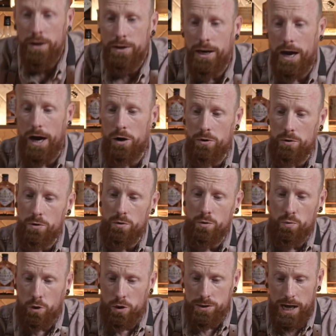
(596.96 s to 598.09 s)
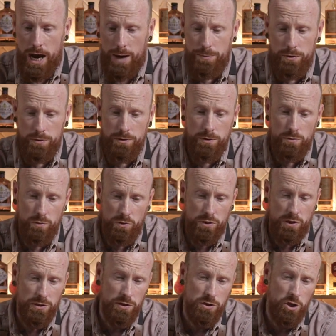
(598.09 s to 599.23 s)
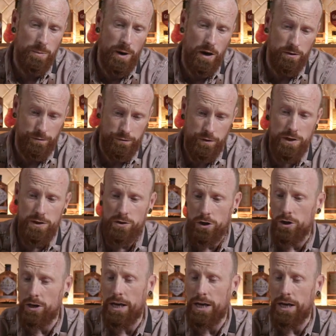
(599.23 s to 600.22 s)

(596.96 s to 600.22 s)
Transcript: Now, what's happened since it's come out of the freezer,